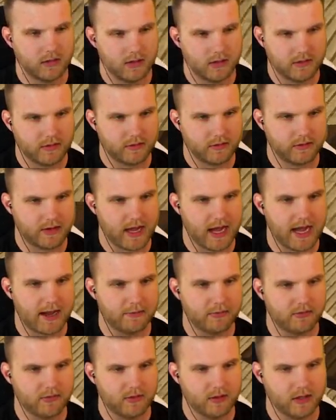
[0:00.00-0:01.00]
This level's
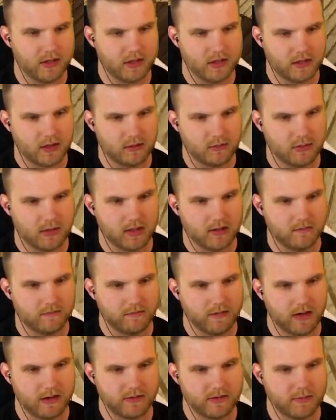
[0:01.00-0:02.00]
absolutely gonna kill me.
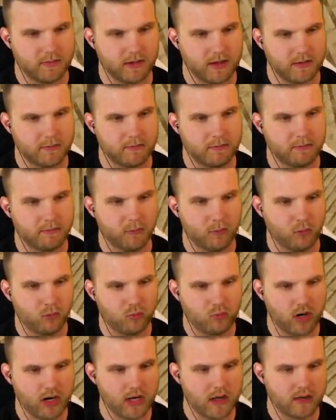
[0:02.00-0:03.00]
As I'm like
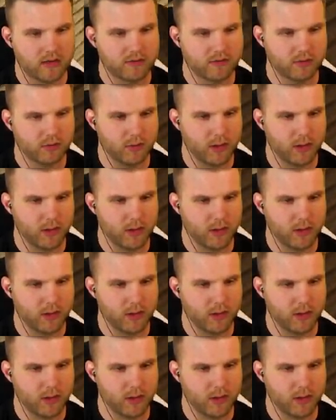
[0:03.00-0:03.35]
running through